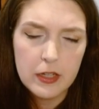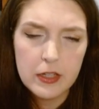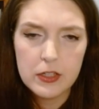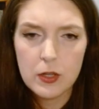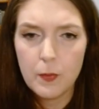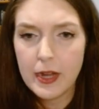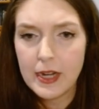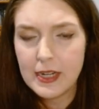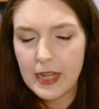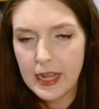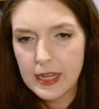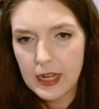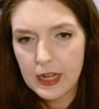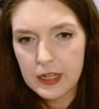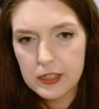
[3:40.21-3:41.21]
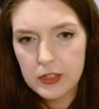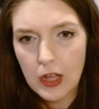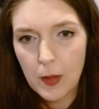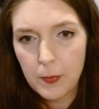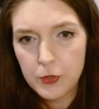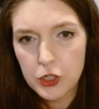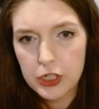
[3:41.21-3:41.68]
so my knight has
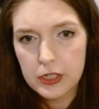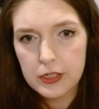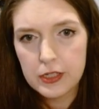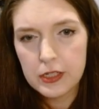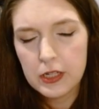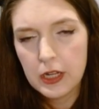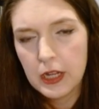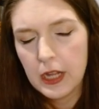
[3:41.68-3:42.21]
options,